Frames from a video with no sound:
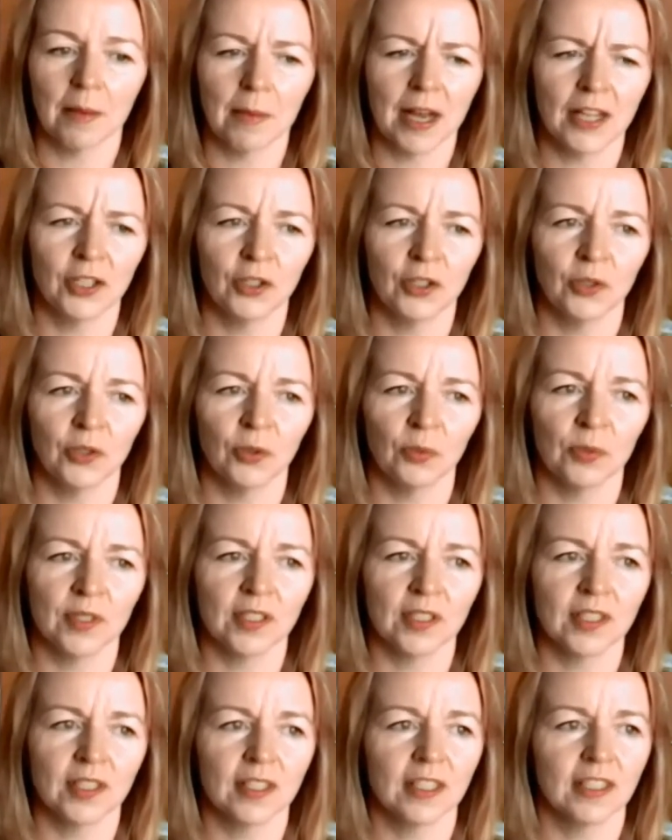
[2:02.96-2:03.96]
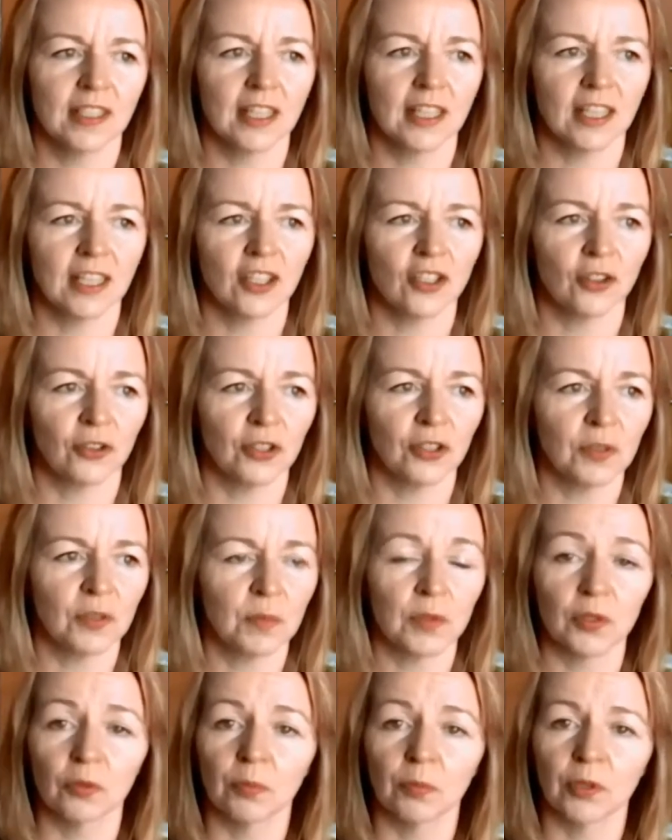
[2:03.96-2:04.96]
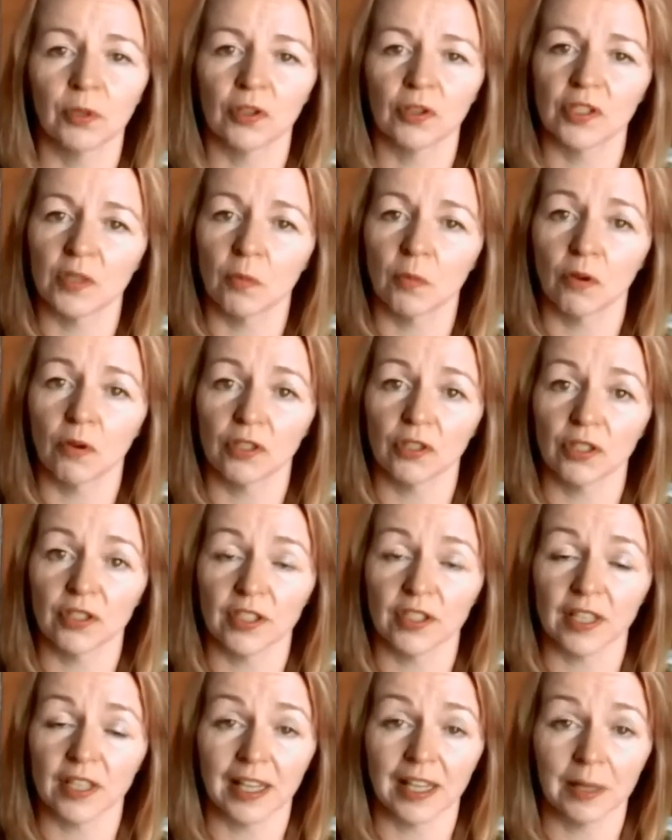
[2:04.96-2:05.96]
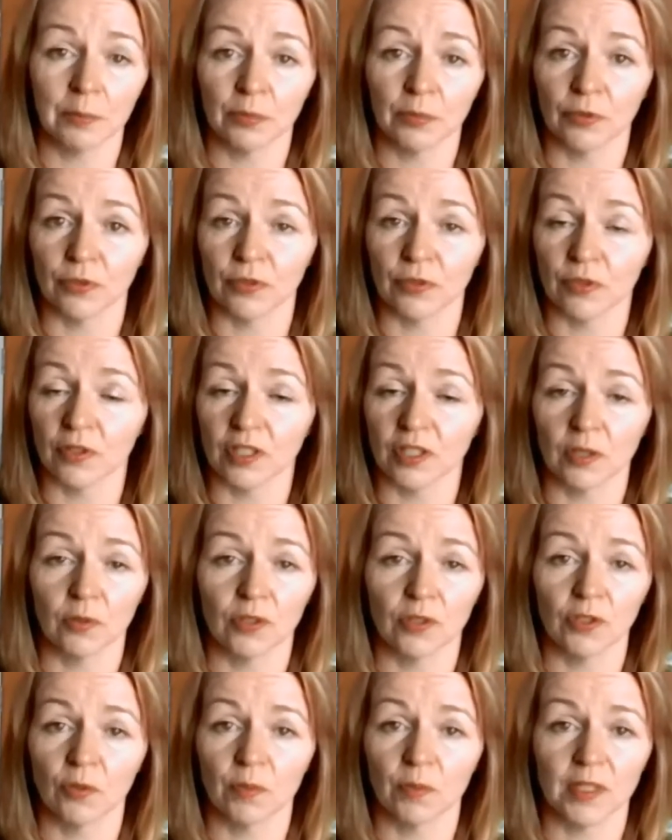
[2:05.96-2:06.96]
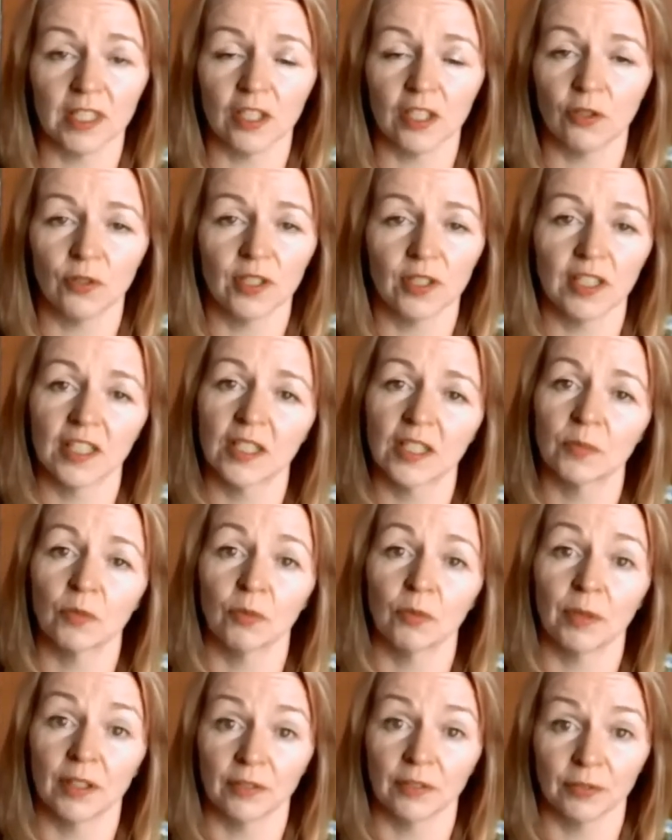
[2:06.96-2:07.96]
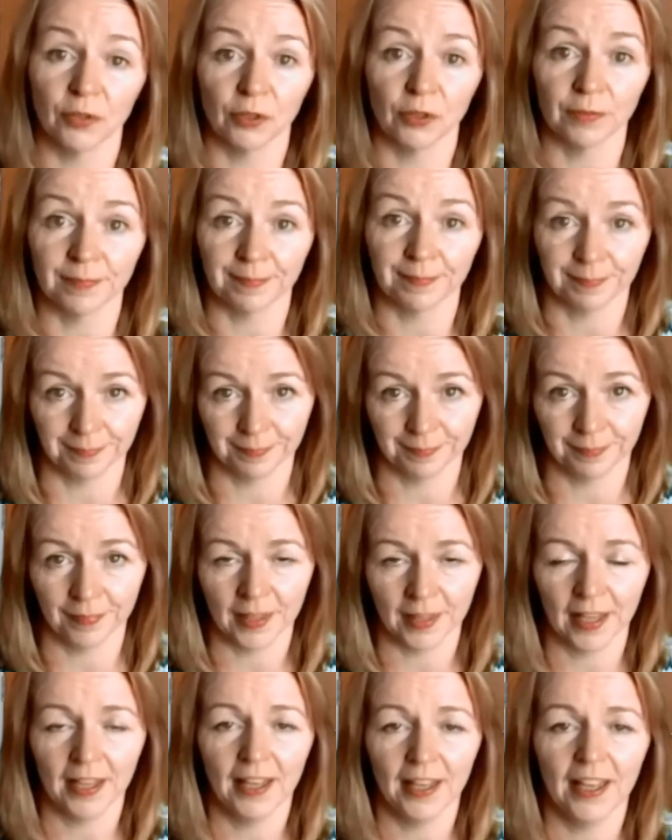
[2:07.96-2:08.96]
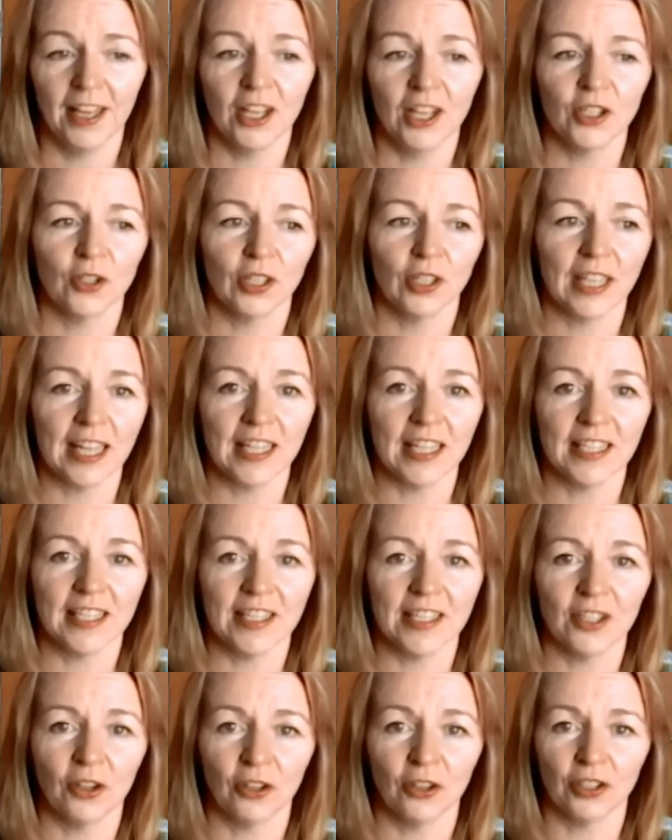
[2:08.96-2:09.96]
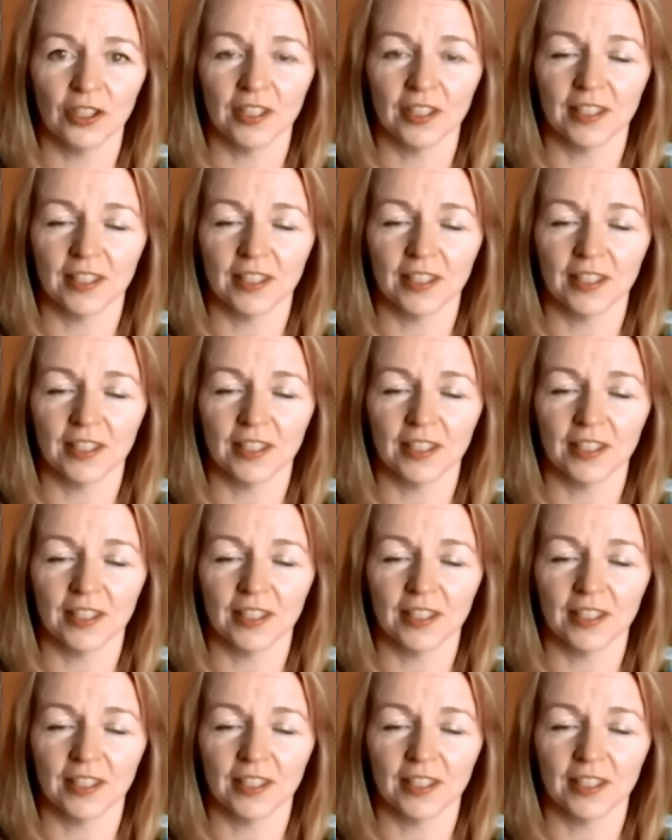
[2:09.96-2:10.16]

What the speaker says: man who was taken to hospital because he walked into a lamppost because he was so busy using his mobile phone. So let's try